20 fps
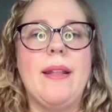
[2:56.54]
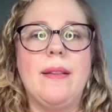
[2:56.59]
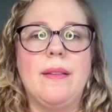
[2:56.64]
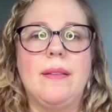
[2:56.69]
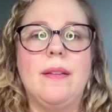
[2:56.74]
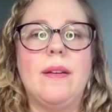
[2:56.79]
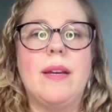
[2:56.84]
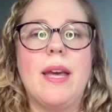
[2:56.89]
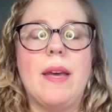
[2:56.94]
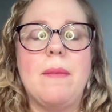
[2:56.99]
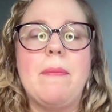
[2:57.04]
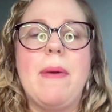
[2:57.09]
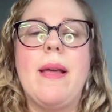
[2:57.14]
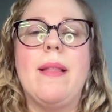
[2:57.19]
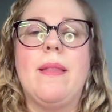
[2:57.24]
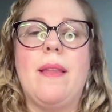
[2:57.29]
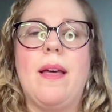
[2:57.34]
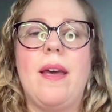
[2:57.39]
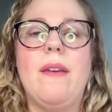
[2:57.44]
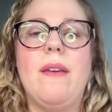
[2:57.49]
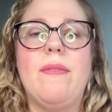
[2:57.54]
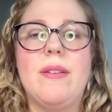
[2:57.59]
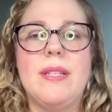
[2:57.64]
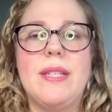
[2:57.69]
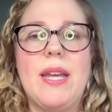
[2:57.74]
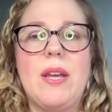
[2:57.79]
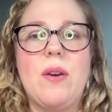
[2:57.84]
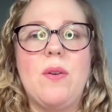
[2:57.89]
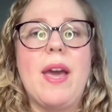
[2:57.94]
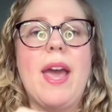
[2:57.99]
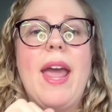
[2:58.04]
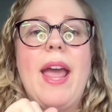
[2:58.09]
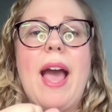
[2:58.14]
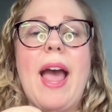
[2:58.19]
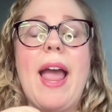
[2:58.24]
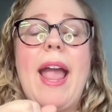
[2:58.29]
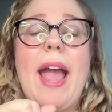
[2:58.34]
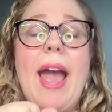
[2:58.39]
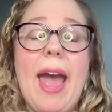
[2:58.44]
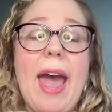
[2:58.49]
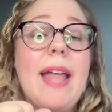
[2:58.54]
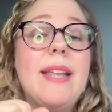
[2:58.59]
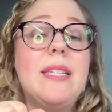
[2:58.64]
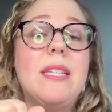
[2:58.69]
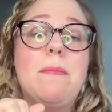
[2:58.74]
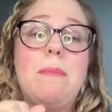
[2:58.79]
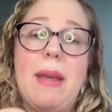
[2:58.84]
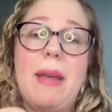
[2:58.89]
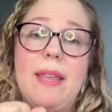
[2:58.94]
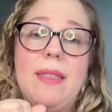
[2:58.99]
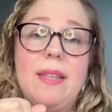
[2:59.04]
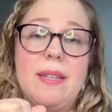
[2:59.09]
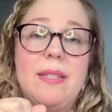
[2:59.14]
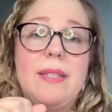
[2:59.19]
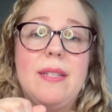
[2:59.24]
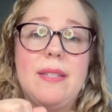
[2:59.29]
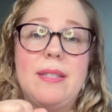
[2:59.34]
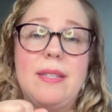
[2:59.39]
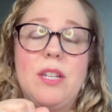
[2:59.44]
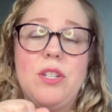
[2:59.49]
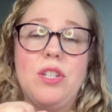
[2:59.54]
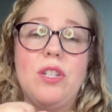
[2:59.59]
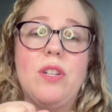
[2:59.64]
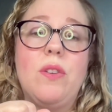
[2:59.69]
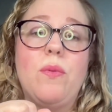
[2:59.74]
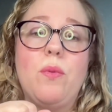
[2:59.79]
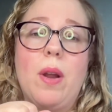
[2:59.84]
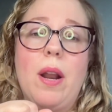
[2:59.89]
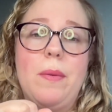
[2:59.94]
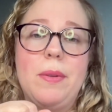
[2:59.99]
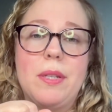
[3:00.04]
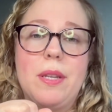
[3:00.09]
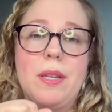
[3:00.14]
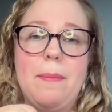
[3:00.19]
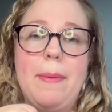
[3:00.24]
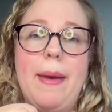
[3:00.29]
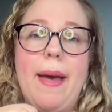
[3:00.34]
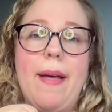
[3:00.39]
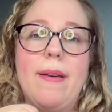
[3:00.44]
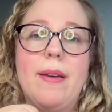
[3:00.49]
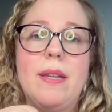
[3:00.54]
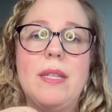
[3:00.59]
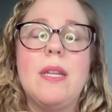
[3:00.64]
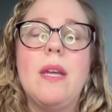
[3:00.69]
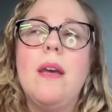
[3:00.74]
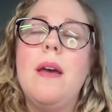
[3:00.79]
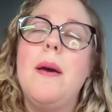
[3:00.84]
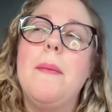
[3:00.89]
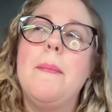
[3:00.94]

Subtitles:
and look at my life and say, okay, I had to make this decision of what I to balance.